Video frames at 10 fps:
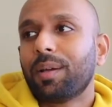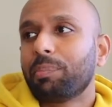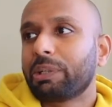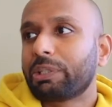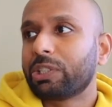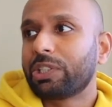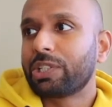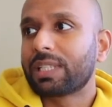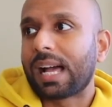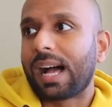
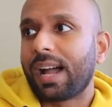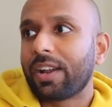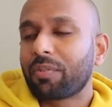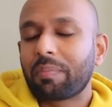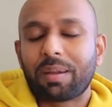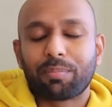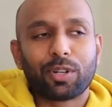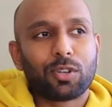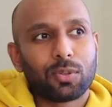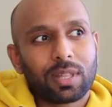Because I
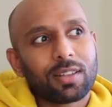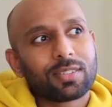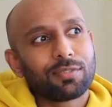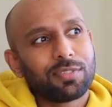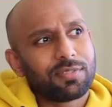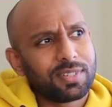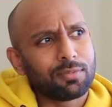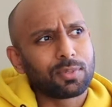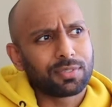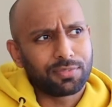remember
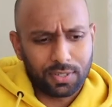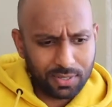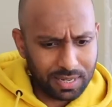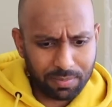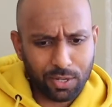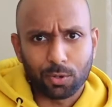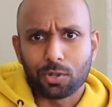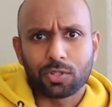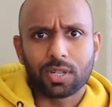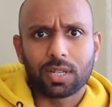2015 was the first time I
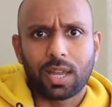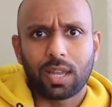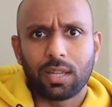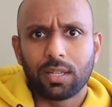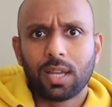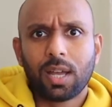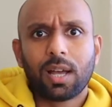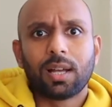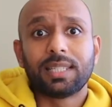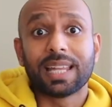hosted a
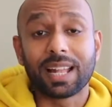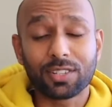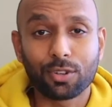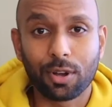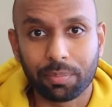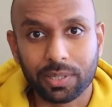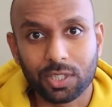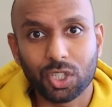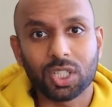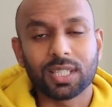dance
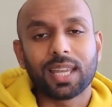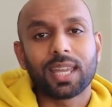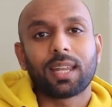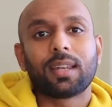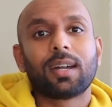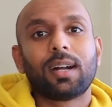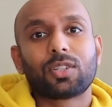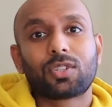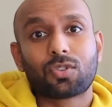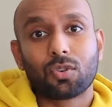competition in
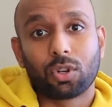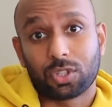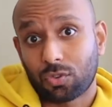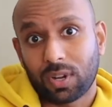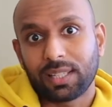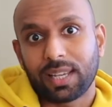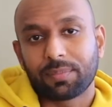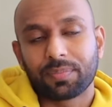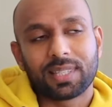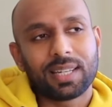
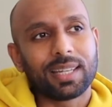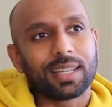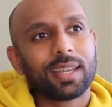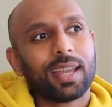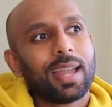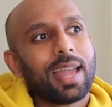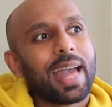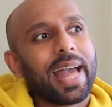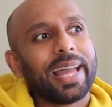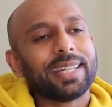Australia, Sydney,
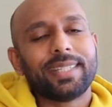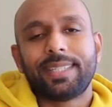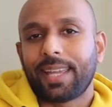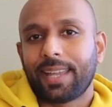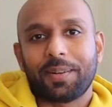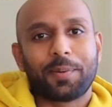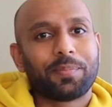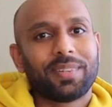and damn.